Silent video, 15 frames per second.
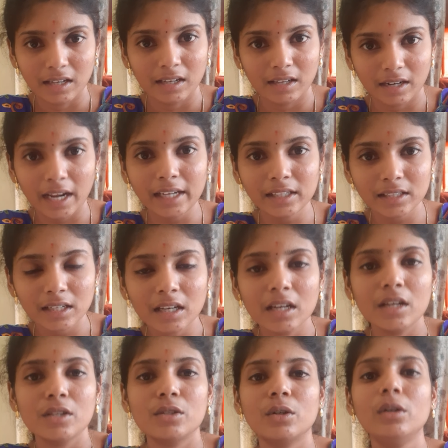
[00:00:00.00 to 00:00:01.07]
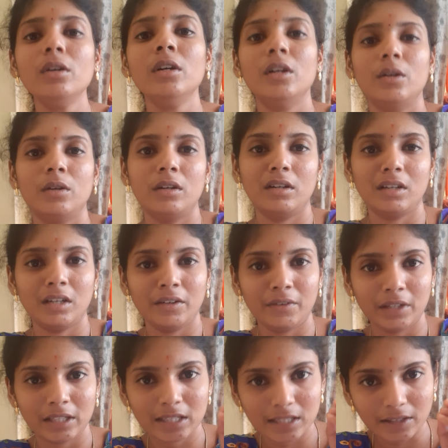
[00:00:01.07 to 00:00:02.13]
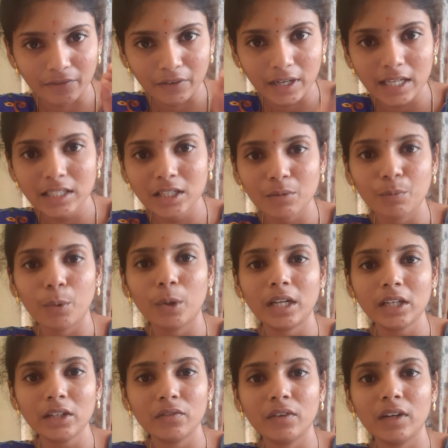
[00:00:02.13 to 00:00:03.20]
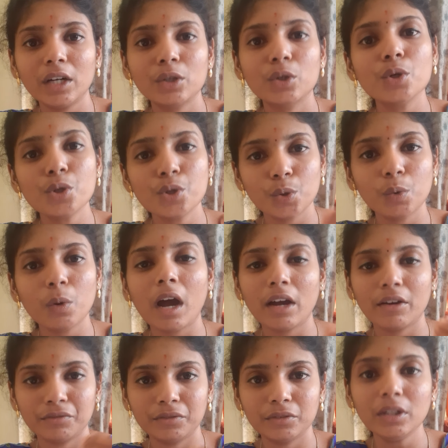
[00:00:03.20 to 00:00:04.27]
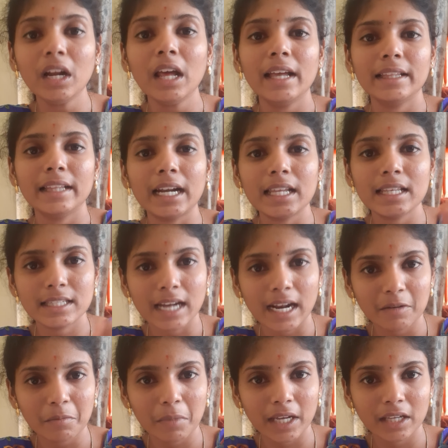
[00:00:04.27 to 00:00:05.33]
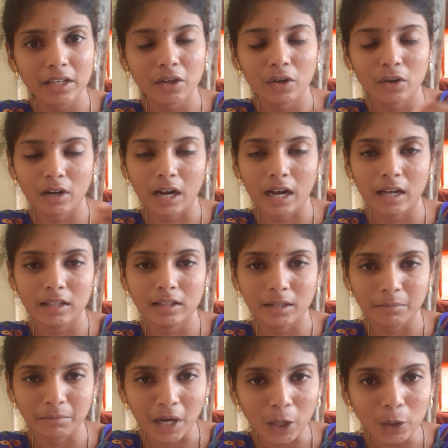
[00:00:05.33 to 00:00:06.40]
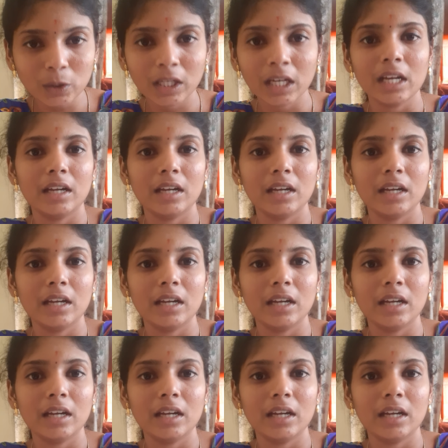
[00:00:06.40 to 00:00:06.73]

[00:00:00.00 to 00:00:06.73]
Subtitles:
Right? So it is the first important work to chew our food, that is done by the mouth.